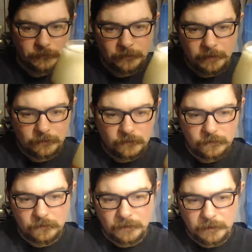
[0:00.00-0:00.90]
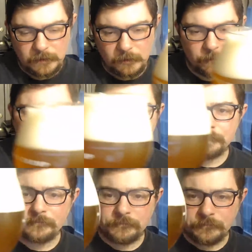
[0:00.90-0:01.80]
Let's see here.
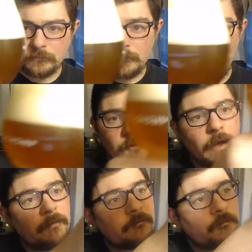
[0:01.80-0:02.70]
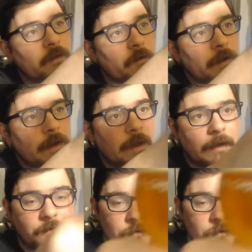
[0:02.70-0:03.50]
You have a very nice